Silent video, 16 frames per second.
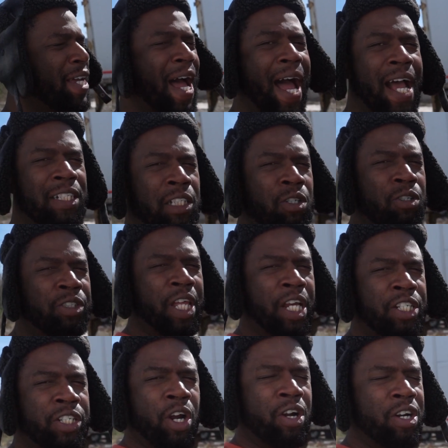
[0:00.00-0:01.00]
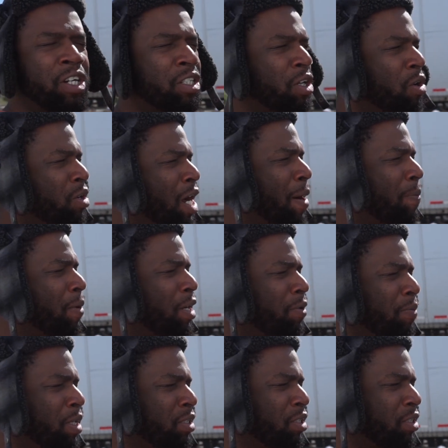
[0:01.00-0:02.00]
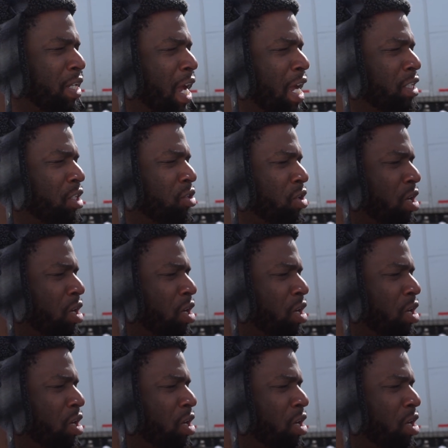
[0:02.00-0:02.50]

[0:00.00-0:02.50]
guys lose their shirt in this owner-operated business, guys, and